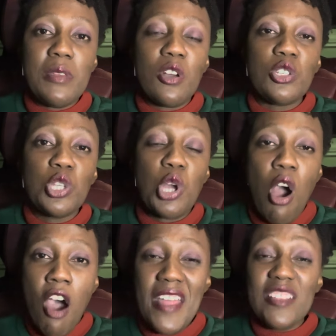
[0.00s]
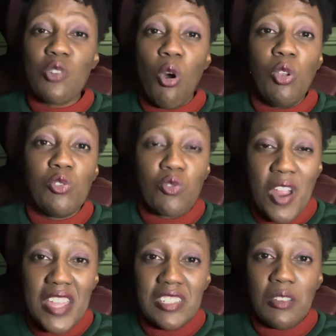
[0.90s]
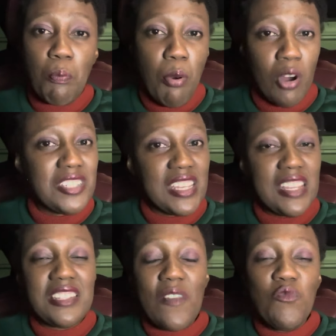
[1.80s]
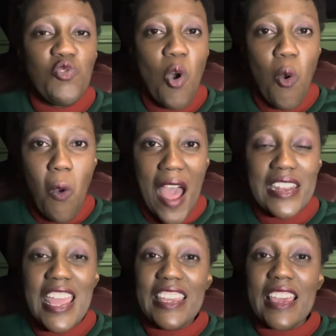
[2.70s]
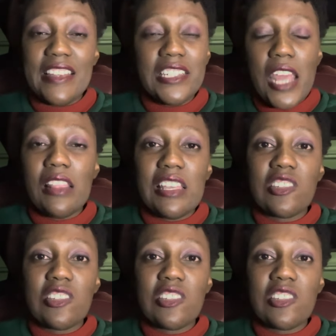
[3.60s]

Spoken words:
because God has already poured it and no one can take the